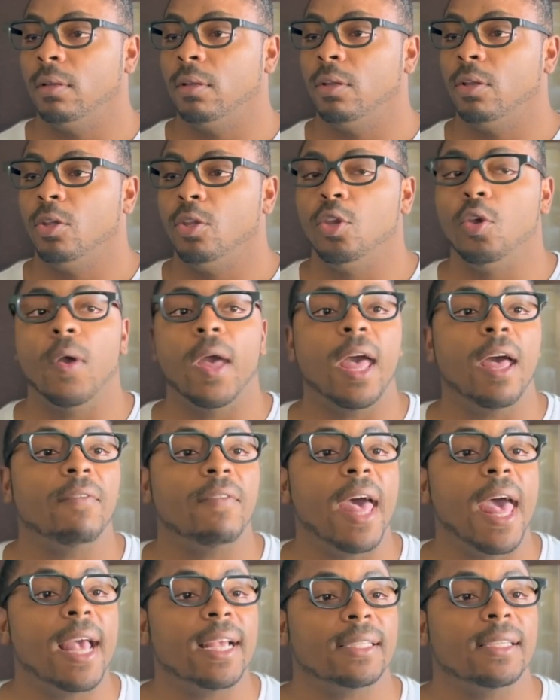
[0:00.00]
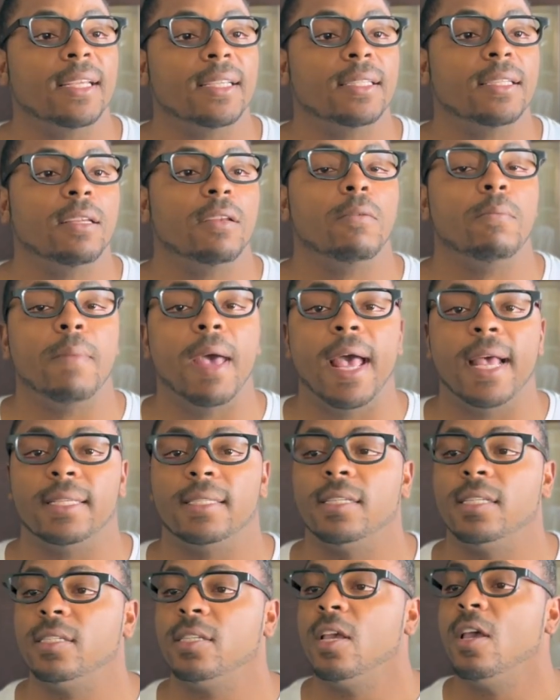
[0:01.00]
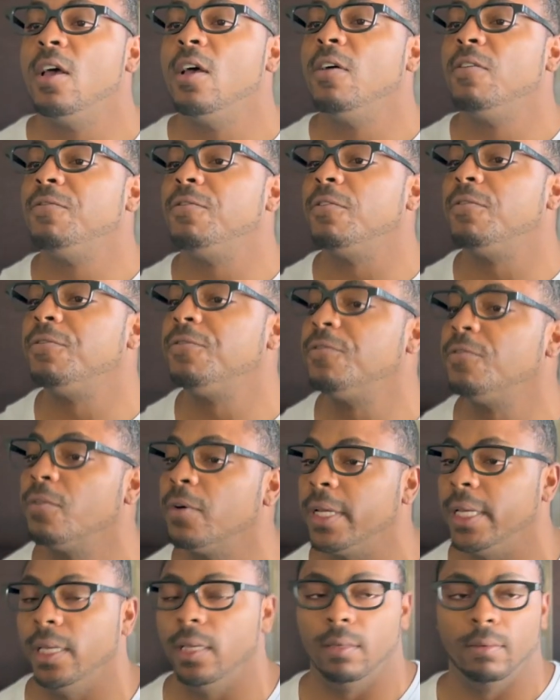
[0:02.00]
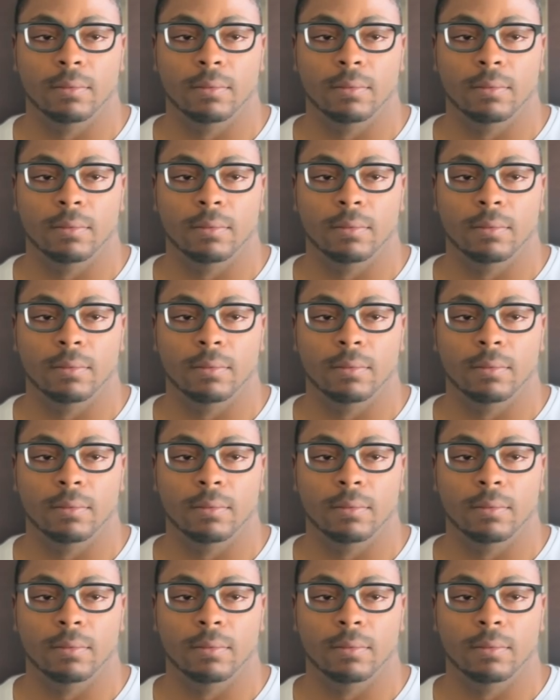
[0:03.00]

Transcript: You have access to the masses for free.